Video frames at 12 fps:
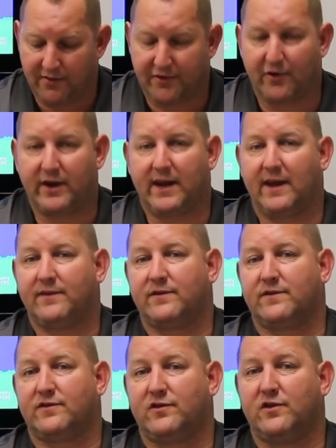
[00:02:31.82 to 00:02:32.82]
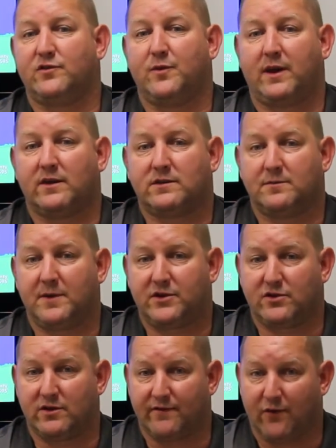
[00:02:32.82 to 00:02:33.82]
30 days is as soon as we can
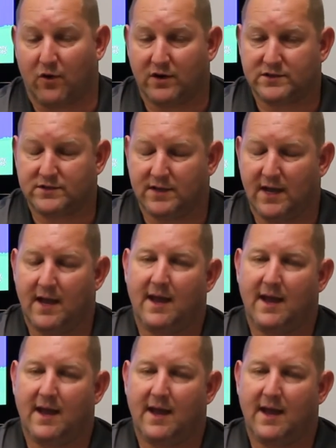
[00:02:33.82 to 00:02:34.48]
submit your divorce.